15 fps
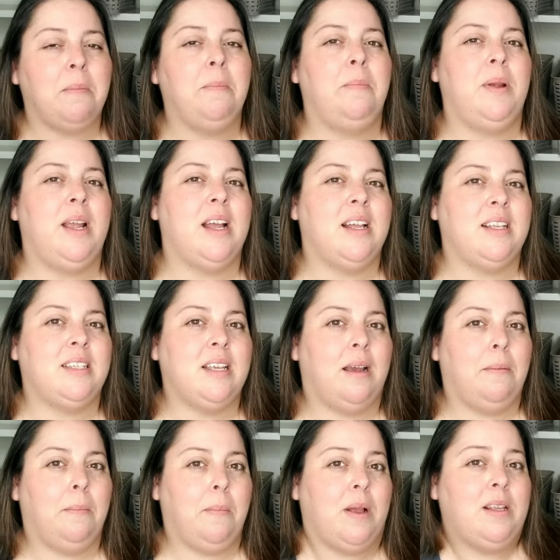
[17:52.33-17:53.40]
because
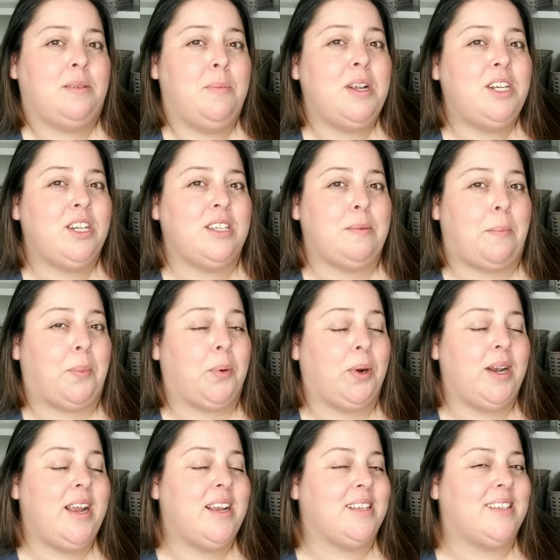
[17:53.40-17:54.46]
as much as
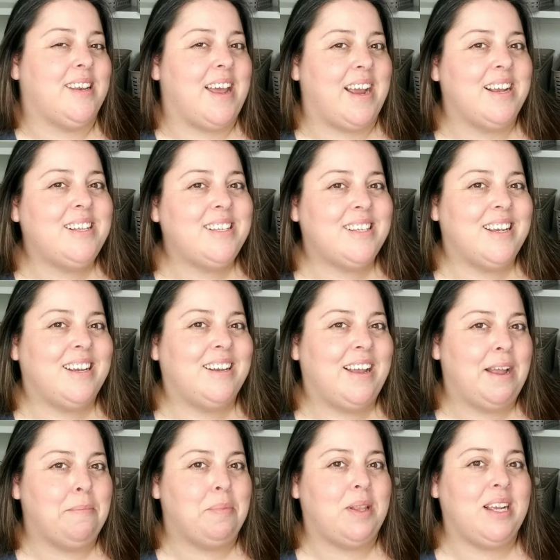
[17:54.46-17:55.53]
pretty is nice
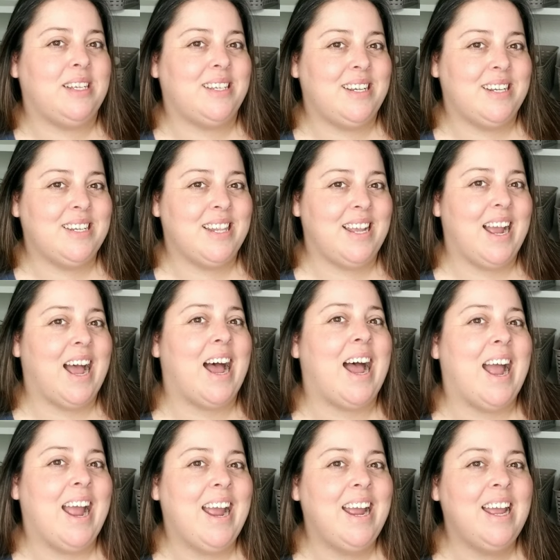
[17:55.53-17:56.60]
and pleasing to the
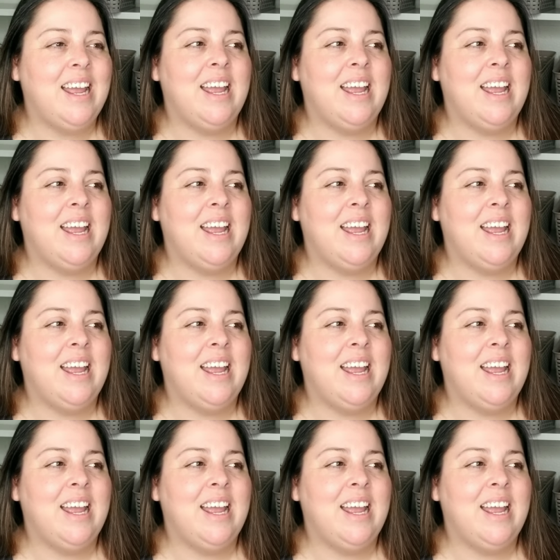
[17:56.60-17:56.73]
eye,